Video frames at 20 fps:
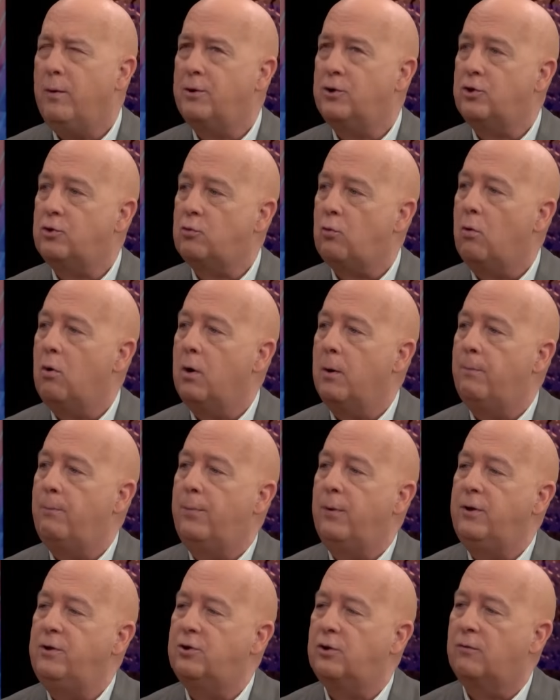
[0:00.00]
strong
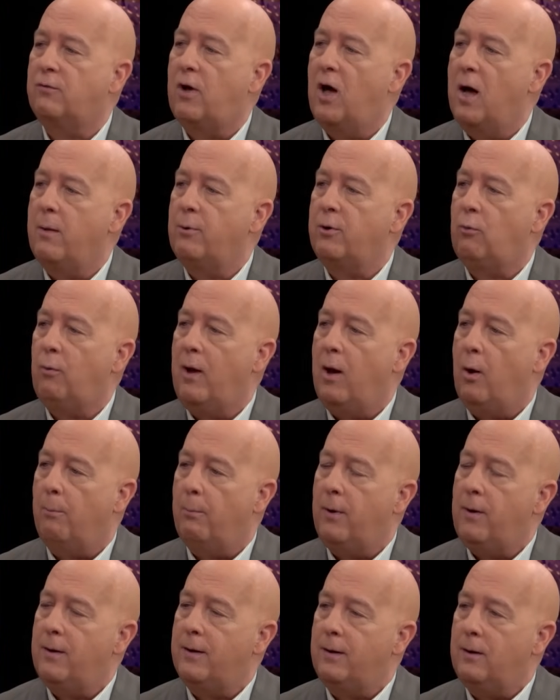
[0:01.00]
piece of common ground.
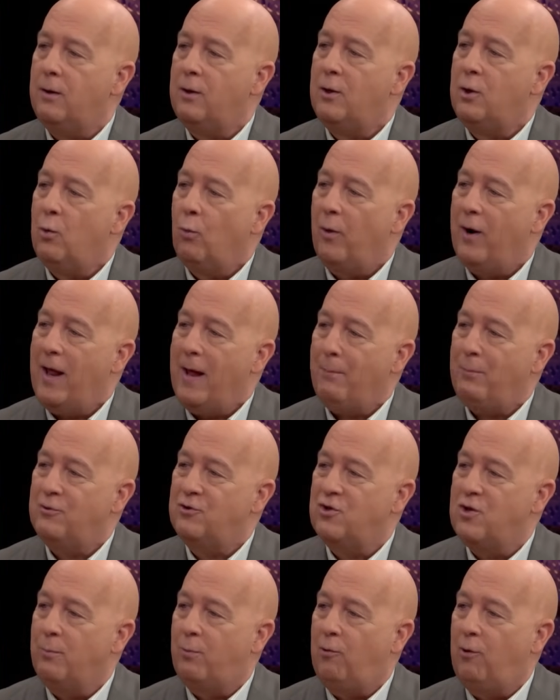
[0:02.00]
But what
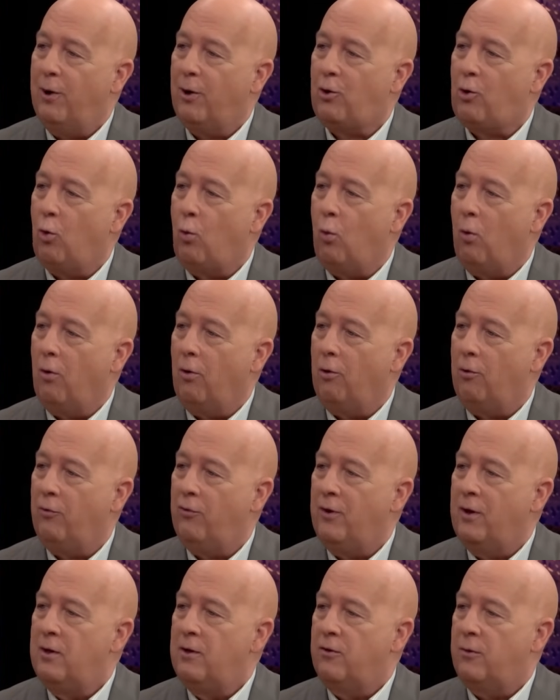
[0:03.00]
happens in the political
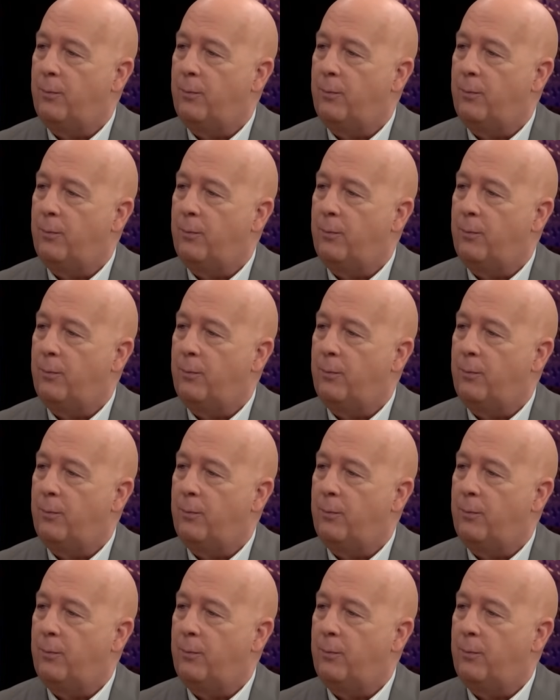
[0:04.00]
world, the